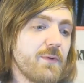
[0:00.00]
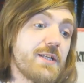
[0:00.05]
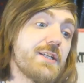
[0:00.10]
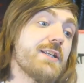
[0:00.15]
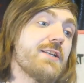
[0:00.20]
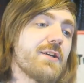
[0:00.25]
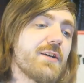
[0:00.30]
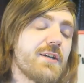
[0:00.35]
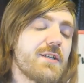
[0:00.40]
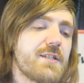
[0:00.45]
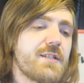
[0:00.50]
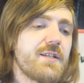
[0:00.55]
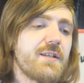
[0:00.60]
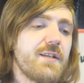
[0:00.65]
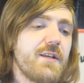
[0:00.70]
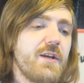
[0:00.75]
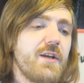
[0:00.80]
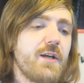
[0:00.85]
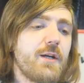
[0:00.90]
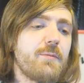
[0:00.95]
Which he does.
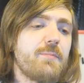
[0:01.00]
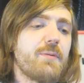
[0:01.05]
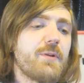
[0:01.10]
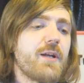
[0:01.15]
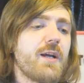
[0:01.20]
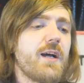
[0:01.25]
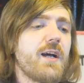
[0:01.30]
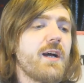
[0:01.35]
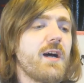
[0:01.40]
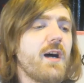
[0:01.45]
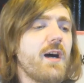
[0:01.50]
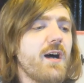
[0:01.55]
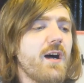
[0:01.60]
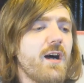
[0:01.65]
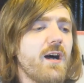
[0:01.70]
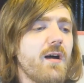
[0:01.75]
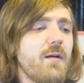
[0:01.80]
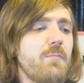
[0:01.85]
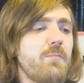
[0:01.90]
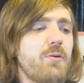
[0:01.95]
But uh,
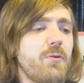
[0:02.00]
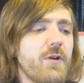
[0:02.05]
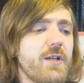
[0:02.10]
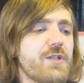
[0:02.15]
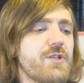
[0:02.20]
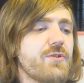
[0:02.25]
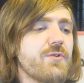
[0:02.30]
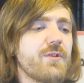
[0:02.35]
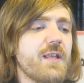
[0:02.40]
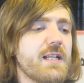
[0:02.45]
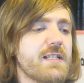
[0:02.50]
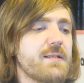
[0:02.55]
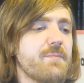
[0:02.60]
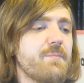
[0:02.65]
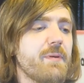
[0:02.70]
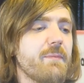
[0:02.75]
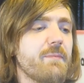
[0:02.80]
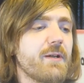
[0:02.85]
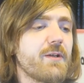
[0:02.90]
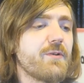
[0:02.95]
I'm pretty sure
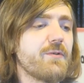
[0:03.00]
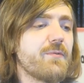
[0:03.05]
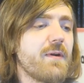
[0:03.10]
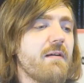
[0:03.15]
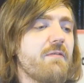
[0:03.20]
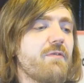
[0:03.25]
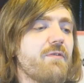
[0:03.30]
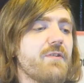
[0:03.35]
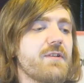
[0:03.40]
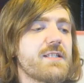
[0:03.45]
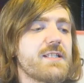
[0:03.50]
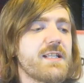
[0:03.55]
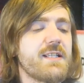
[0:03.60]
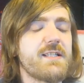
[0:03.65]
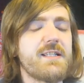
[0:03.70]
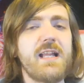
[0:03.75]
that's a biblical reference.